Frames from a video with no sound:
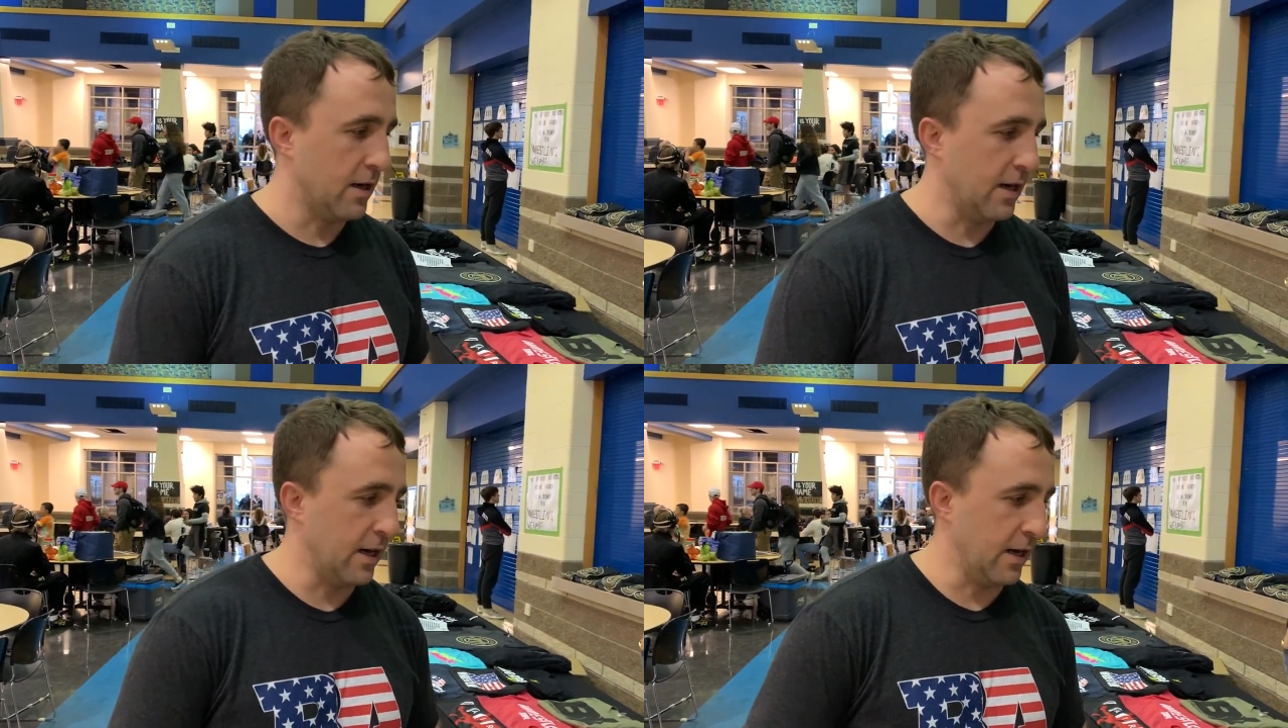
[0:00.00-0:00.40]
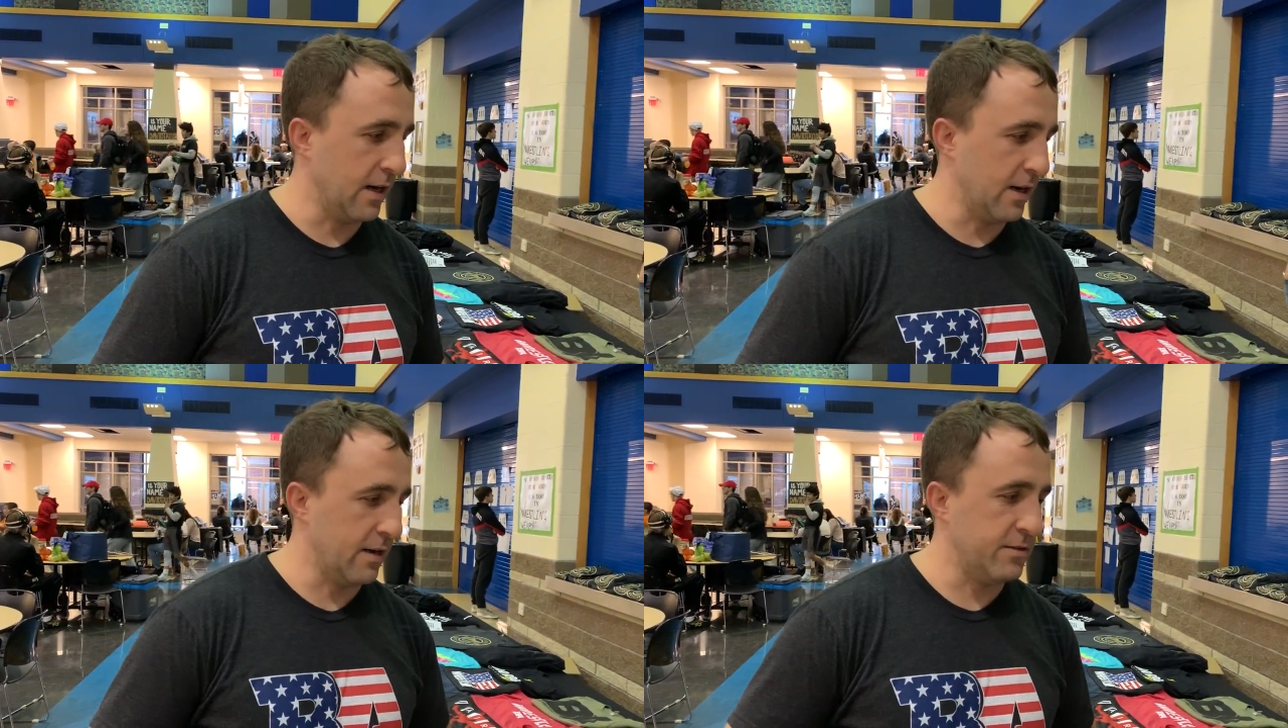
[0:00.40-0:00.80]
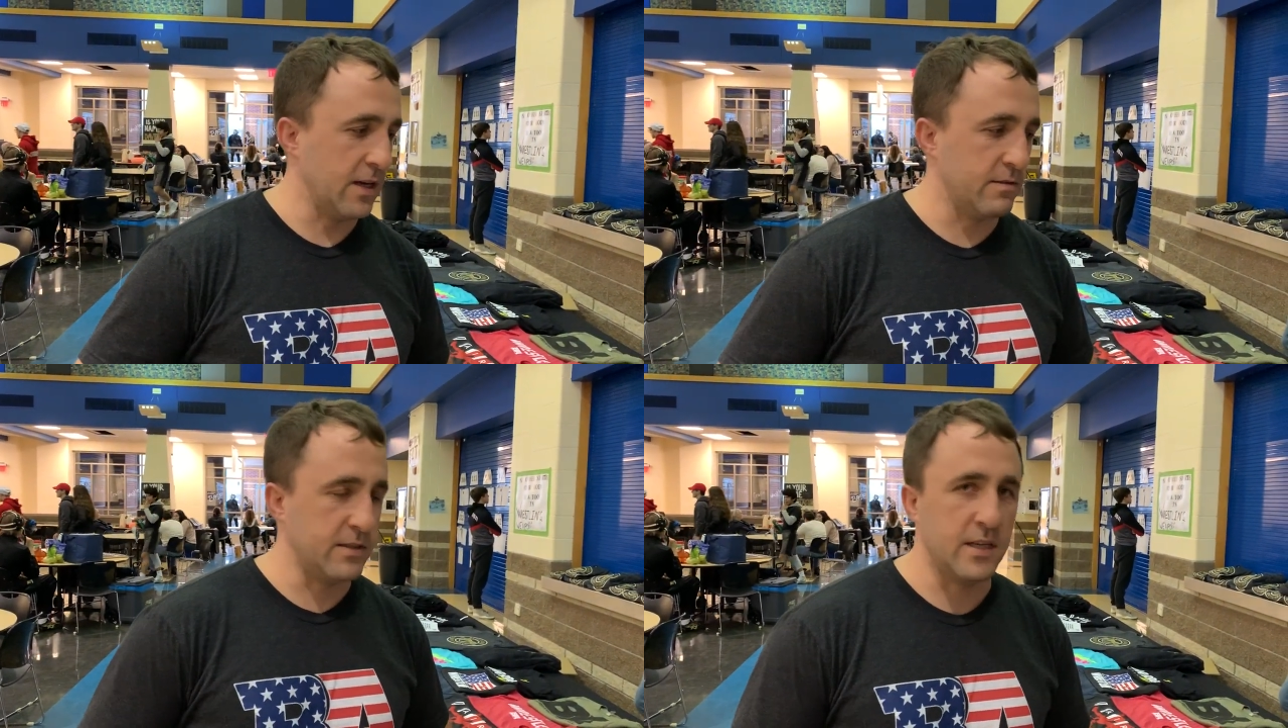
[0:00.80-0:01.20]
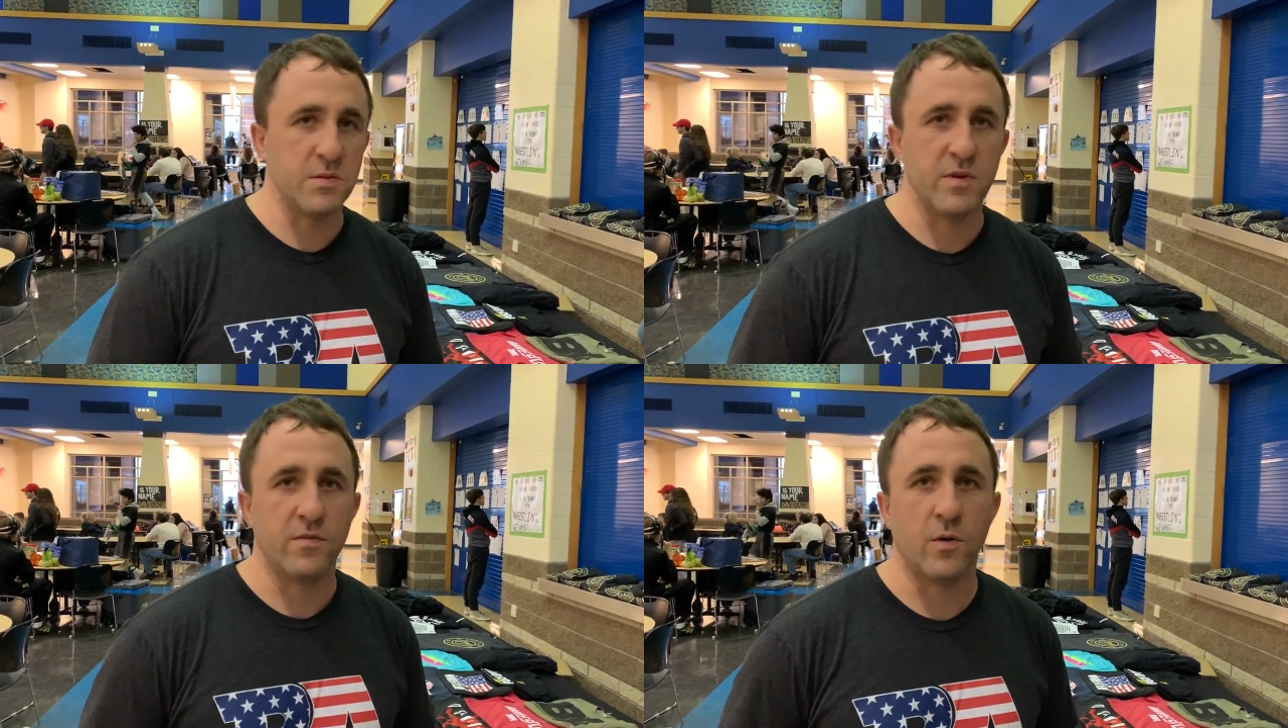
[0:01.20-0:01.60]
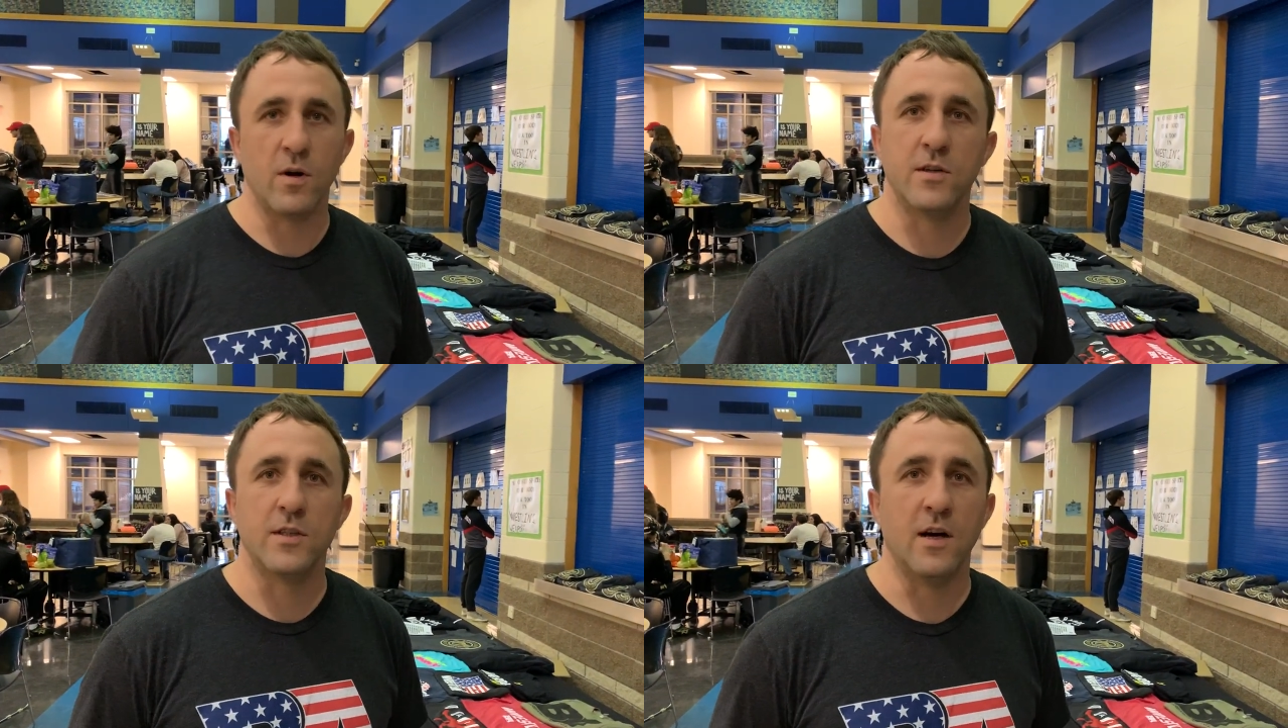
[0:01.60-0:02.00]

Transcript: uh, I've I've seen it before,